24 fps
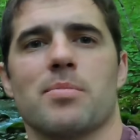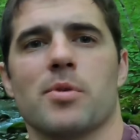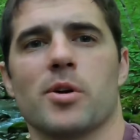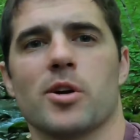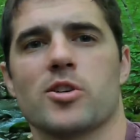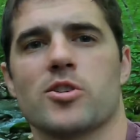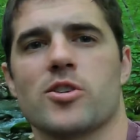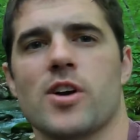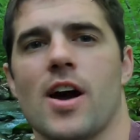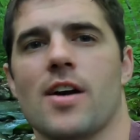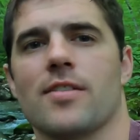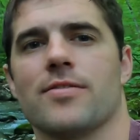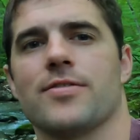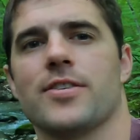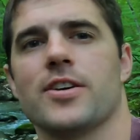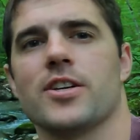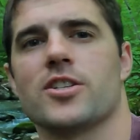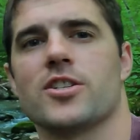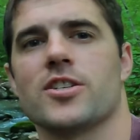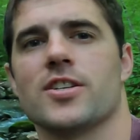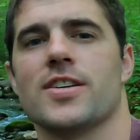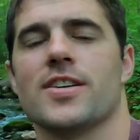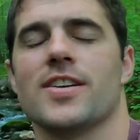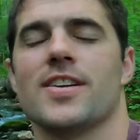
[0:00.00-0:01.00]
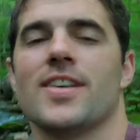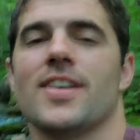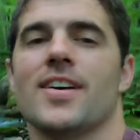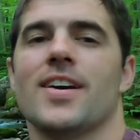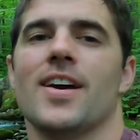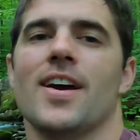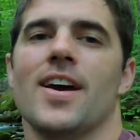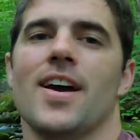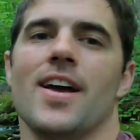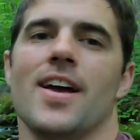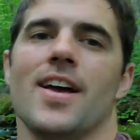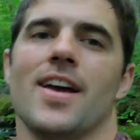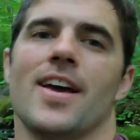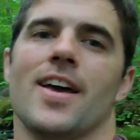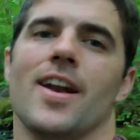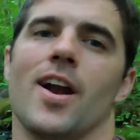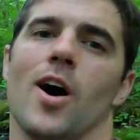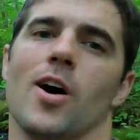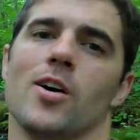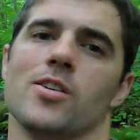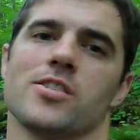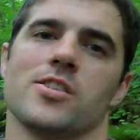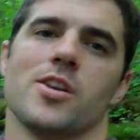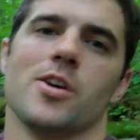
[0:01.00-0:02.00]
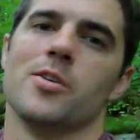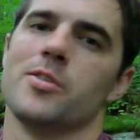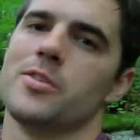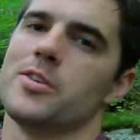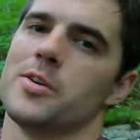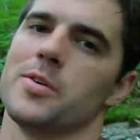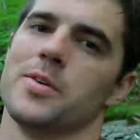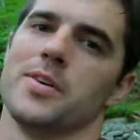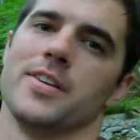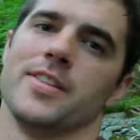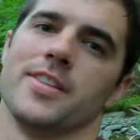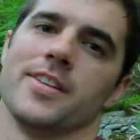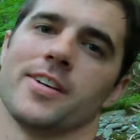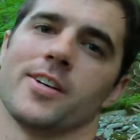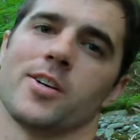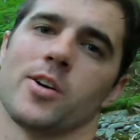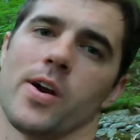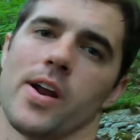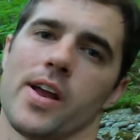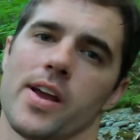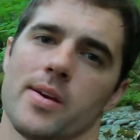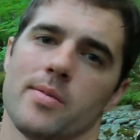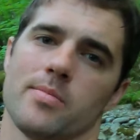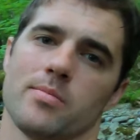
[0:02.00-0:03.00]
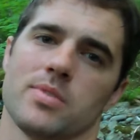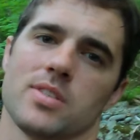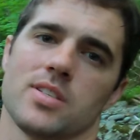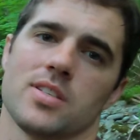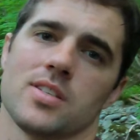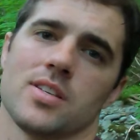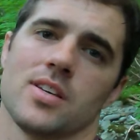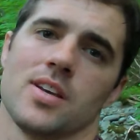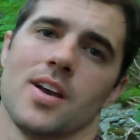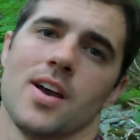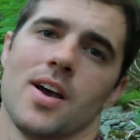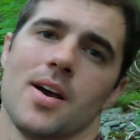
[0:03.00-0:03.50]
Brook trout fishing and also doing the Graham's